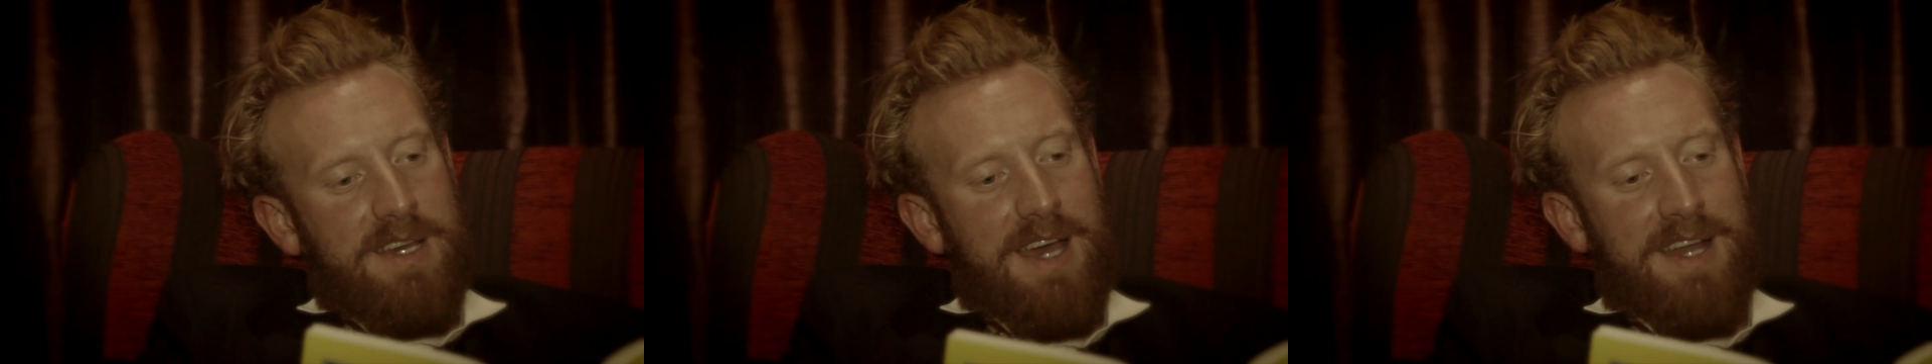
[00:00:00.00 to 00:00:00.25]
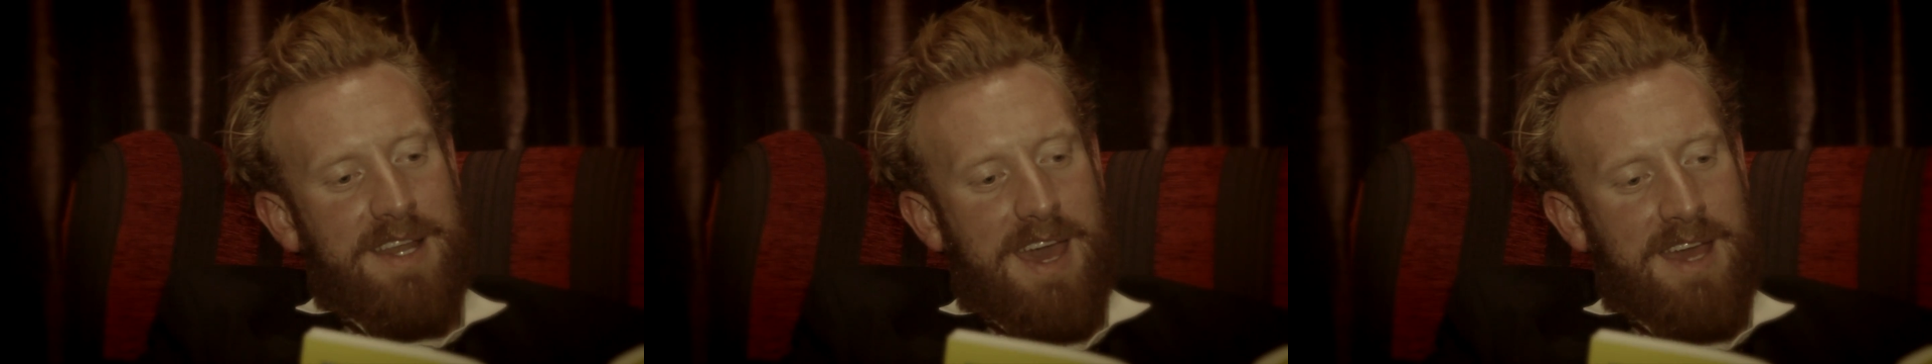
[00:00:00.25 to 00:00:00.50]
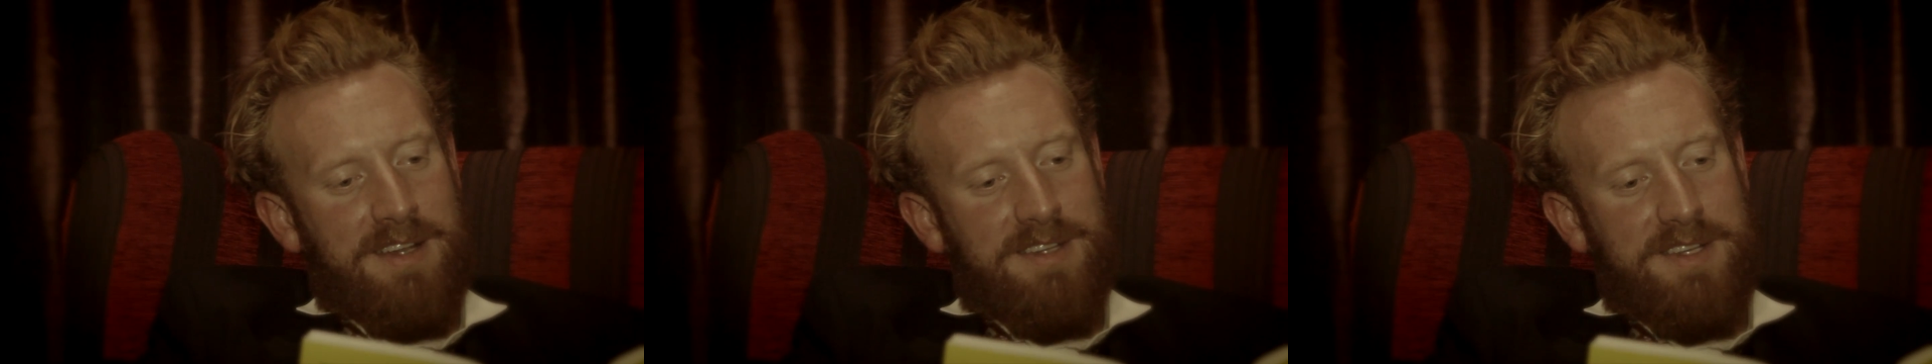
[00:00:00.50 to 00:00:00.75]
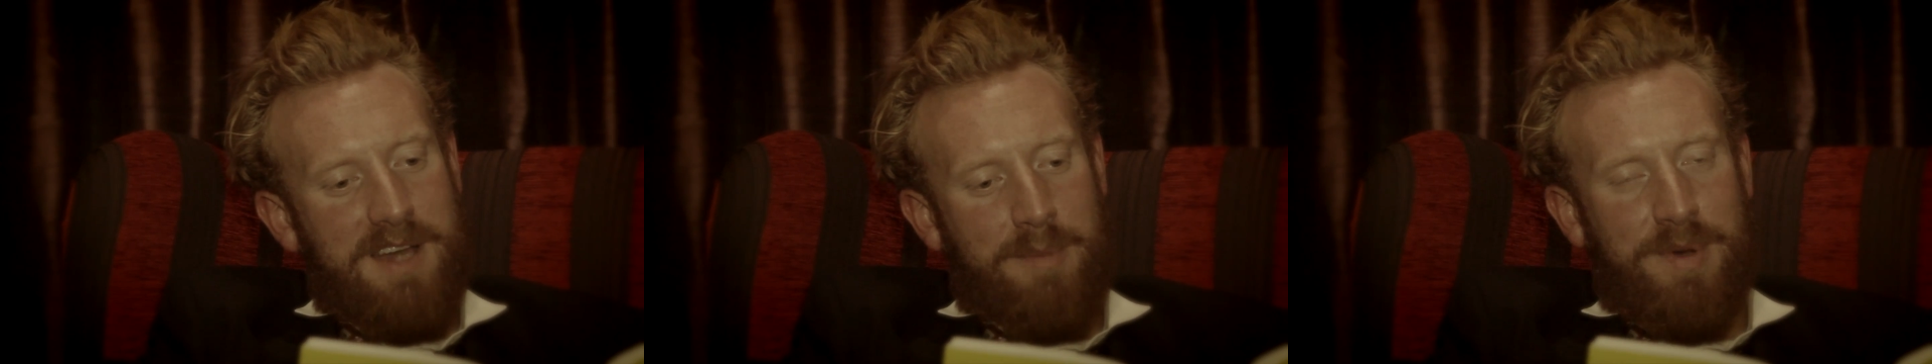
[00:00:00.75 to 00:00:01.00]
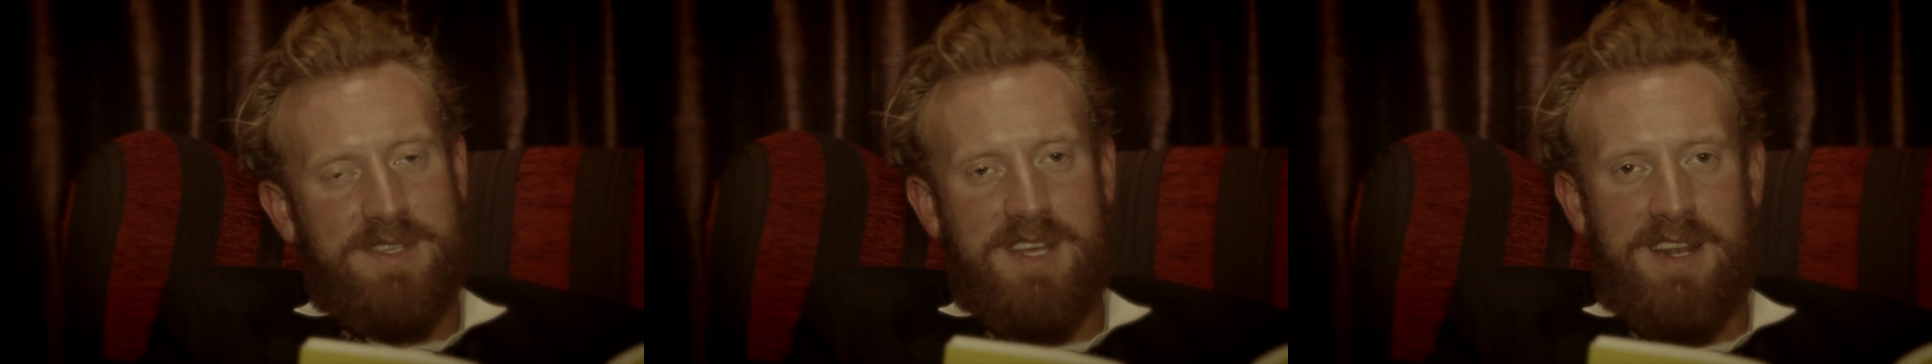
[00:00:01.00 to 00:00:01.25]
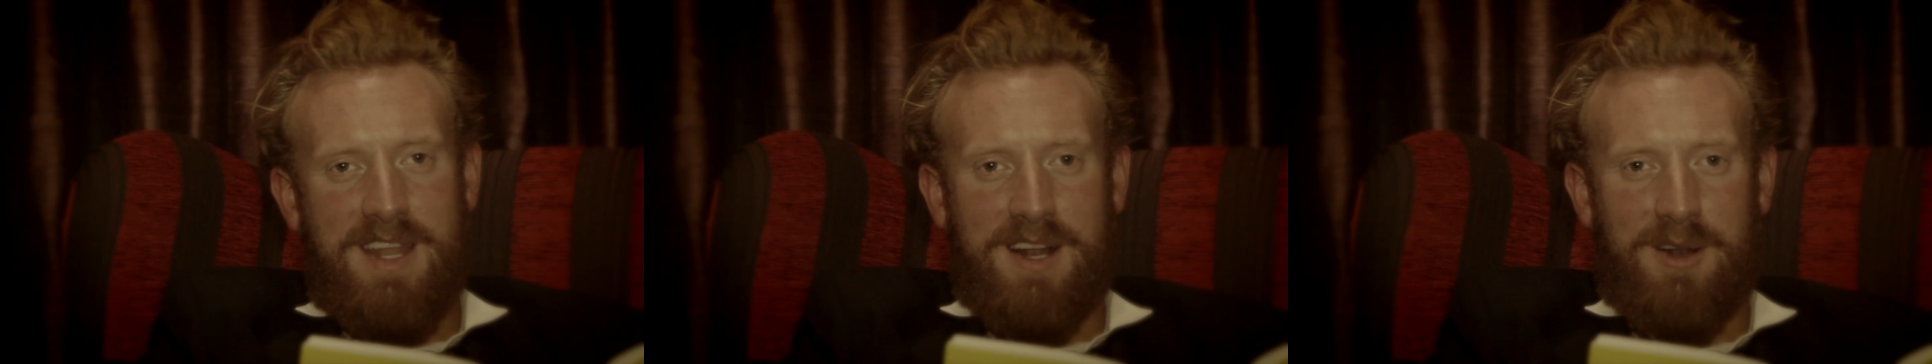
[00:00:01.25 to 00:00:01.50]
and ended up as a
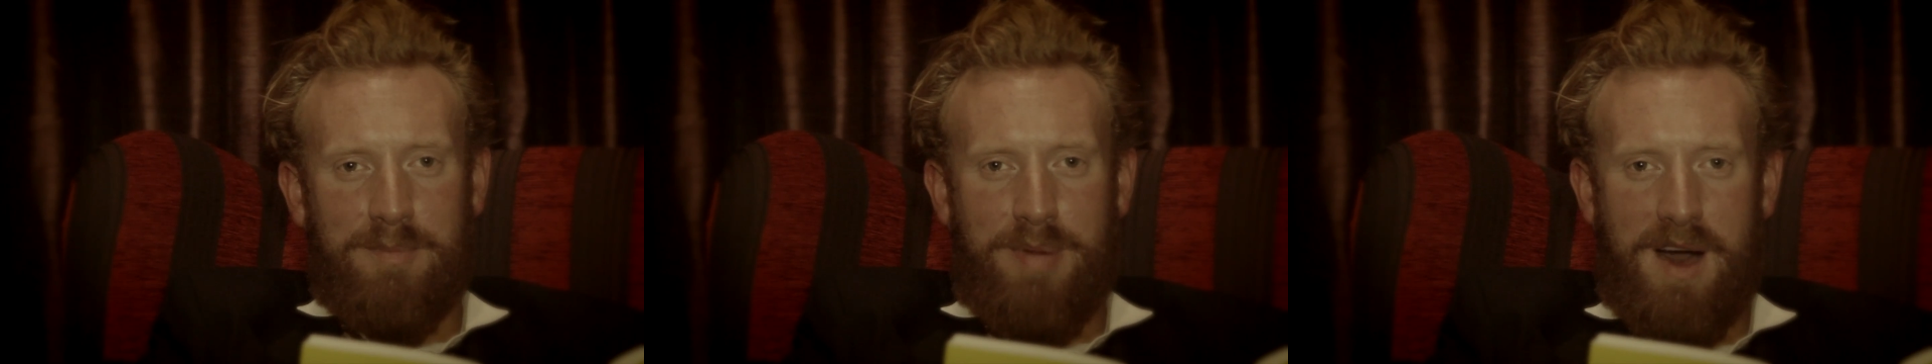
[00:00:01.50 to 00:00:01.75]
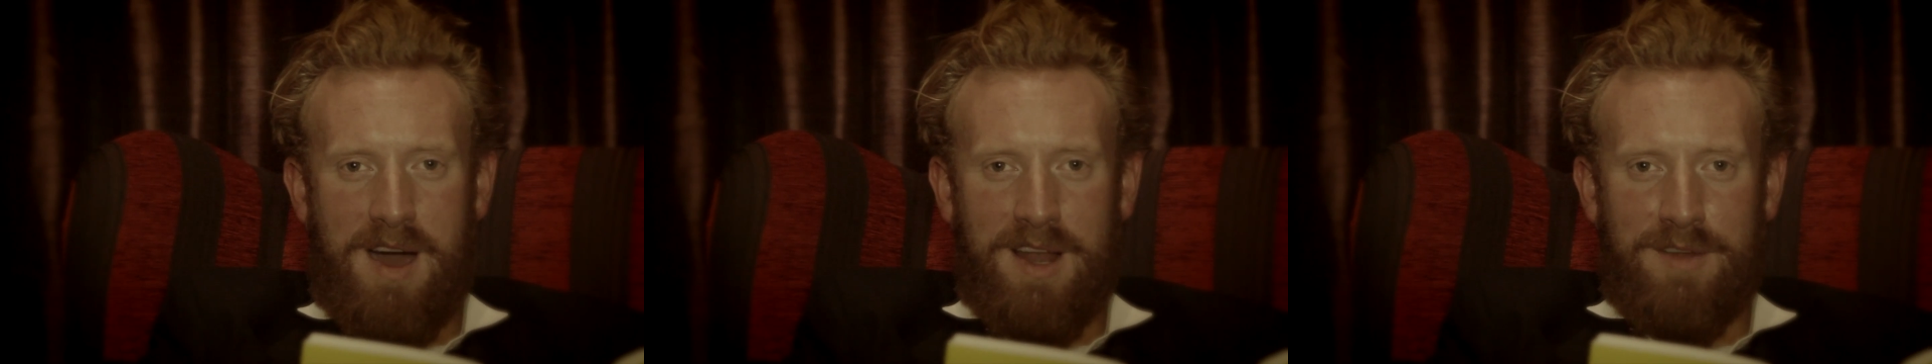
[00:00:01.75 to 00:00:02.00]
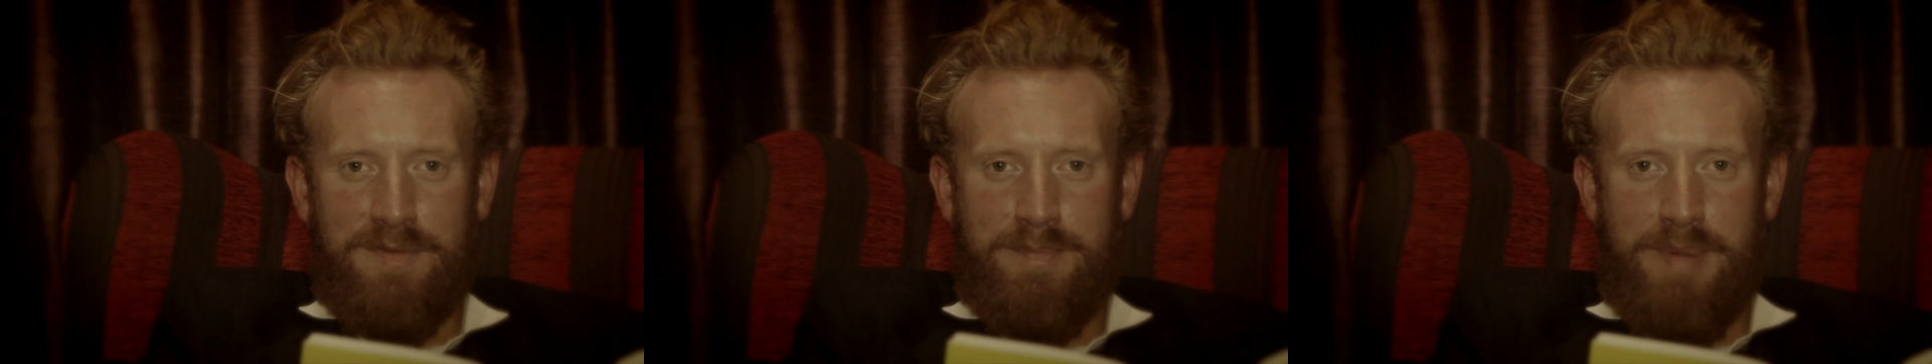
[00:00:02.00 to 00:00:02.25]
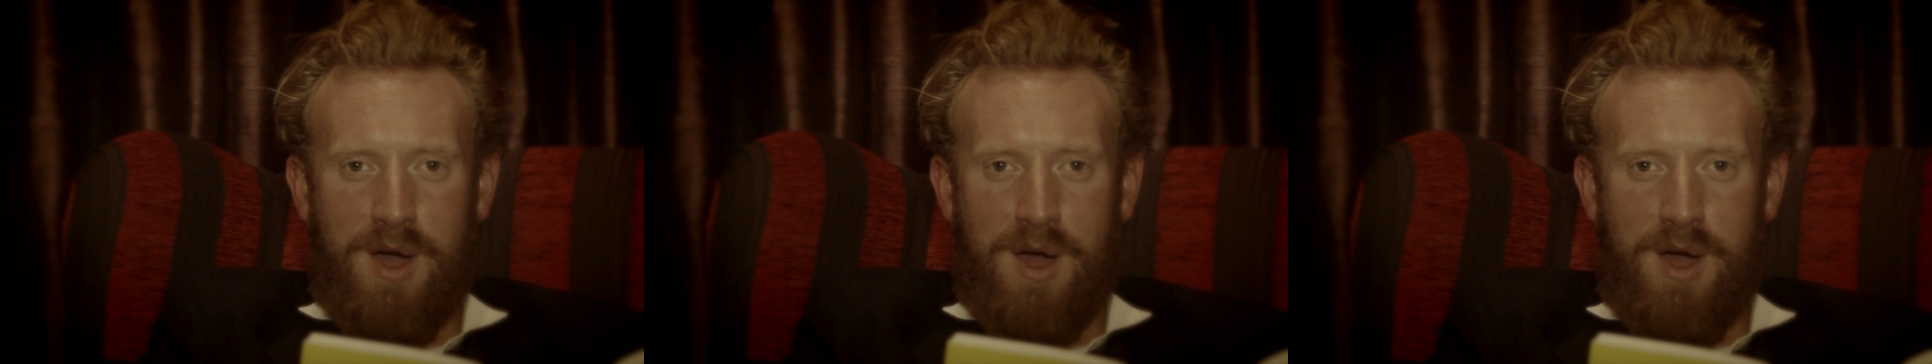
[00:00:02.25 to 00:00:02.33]
little pile of